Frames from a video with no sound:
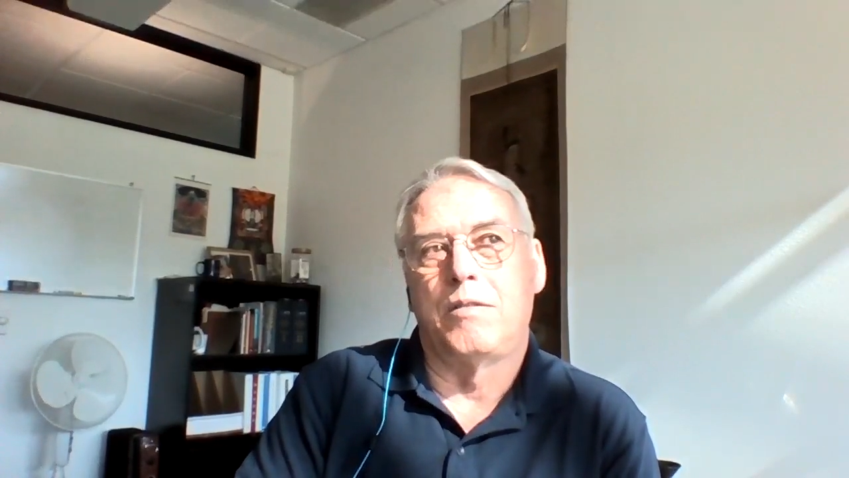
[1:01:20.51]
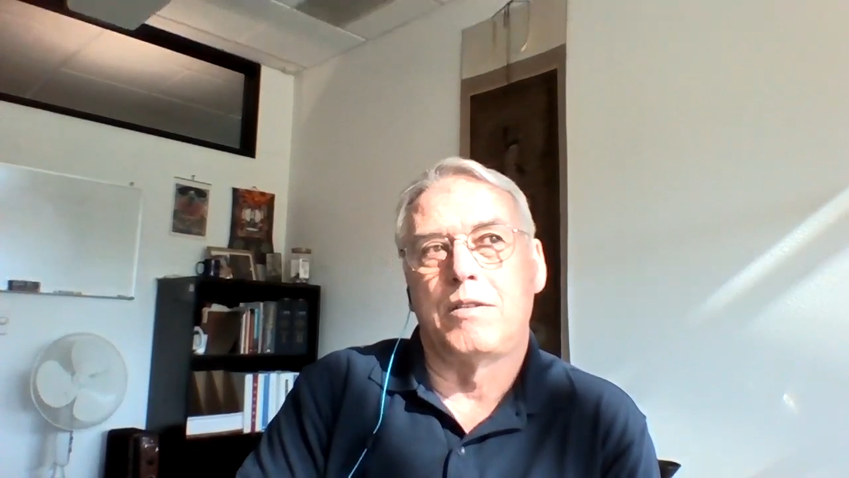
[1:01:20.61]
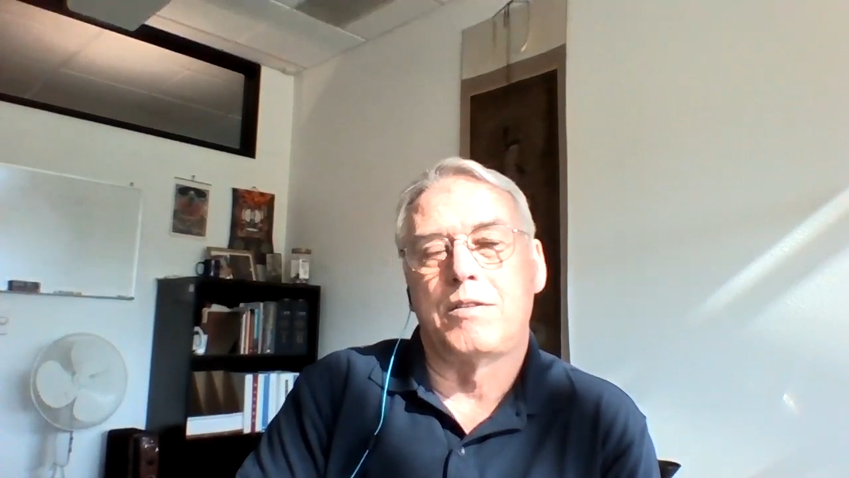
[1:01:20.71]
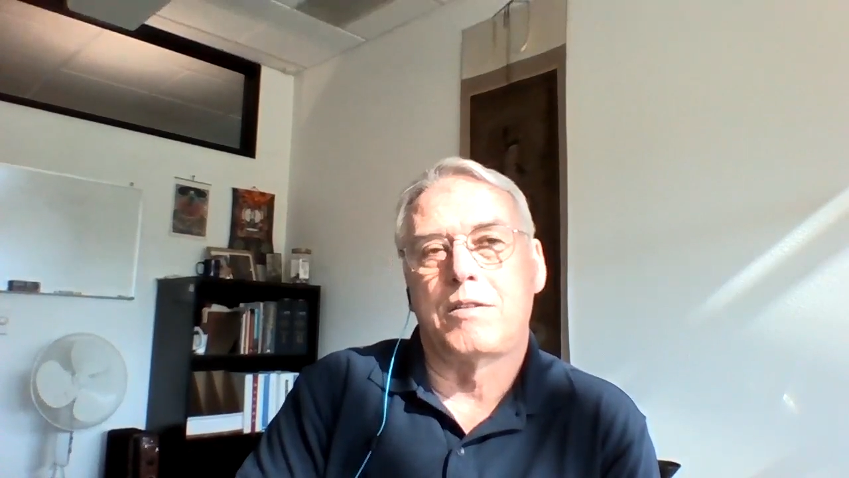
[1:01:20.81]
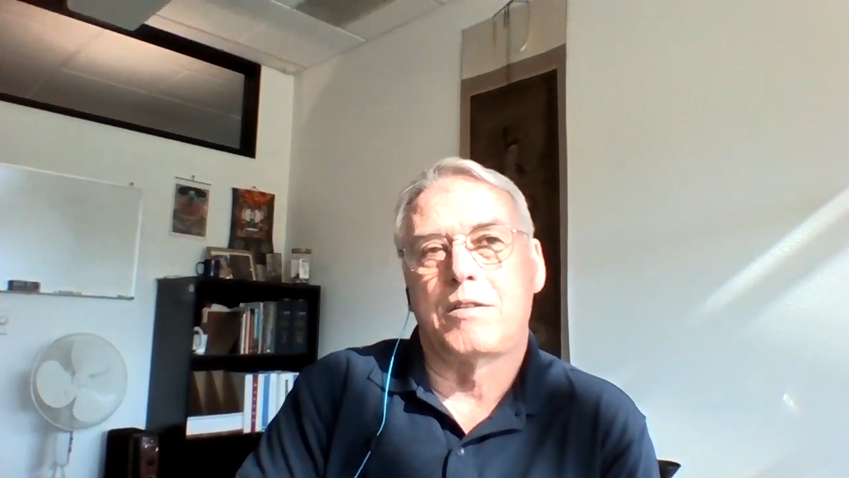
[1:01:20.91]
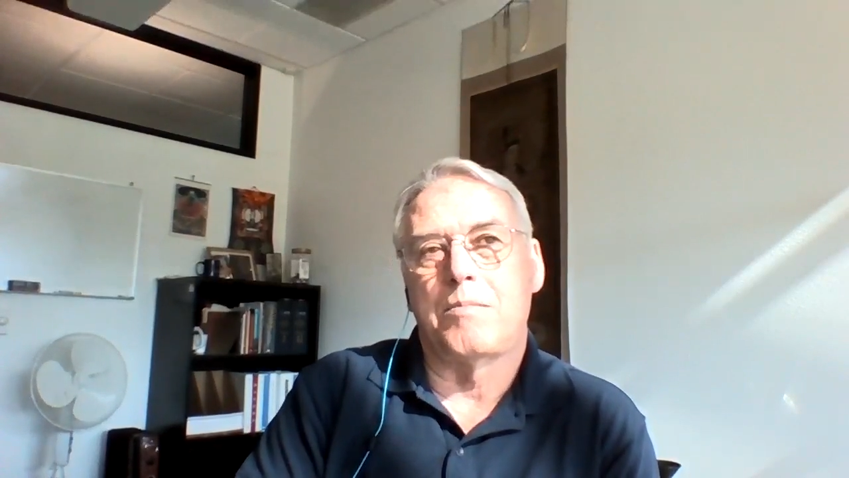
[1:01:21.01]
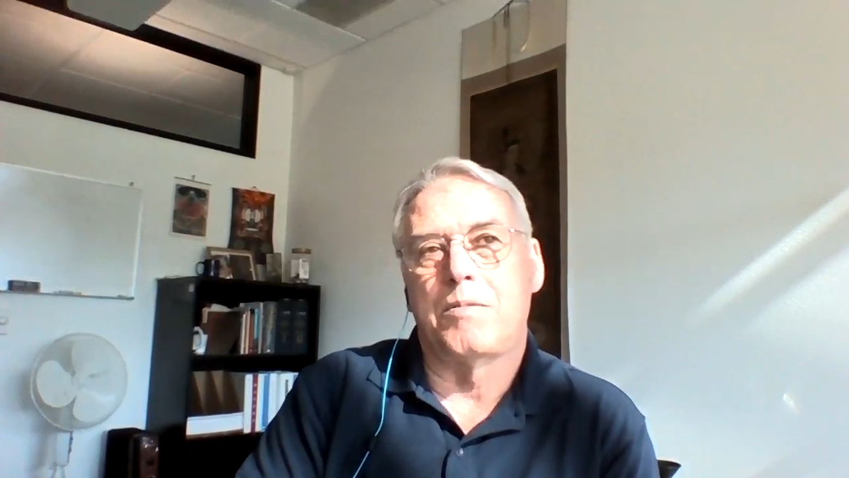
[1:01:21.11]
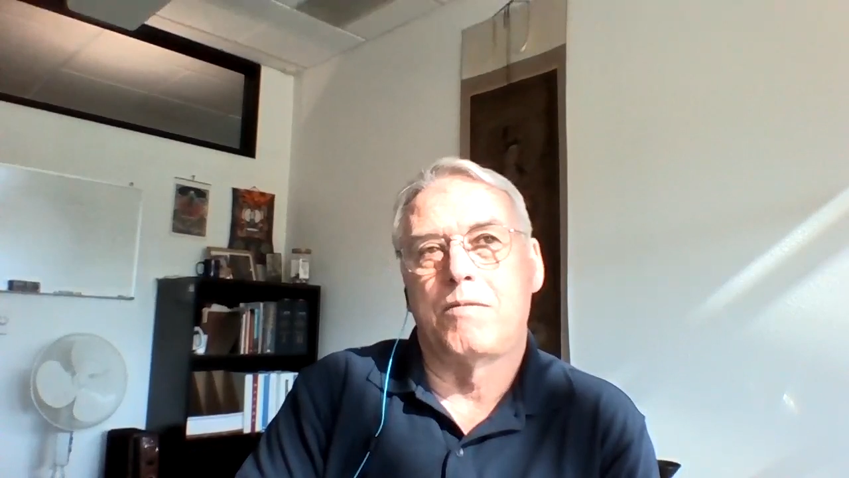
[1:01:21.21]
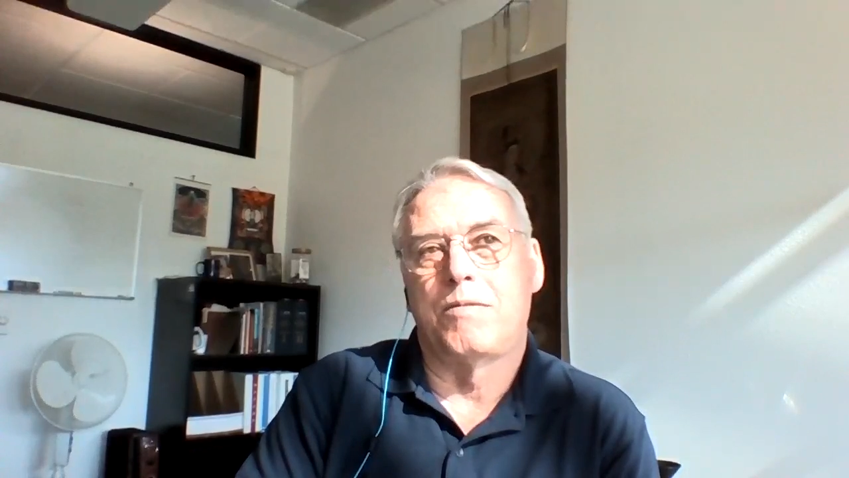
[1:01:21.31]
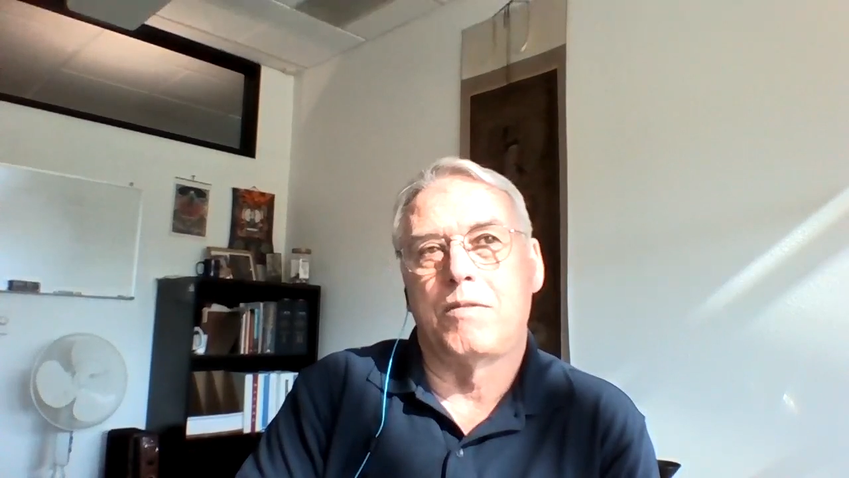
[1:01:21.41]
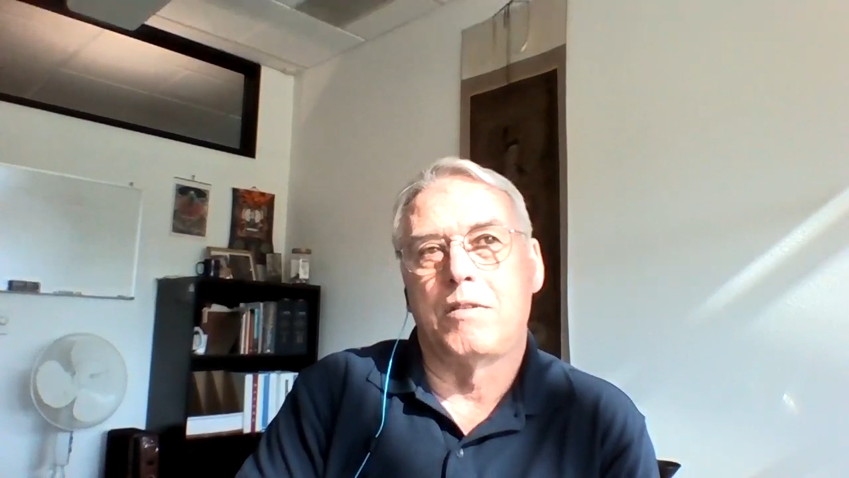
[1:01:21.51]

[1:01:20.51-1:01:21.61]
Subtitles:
this type of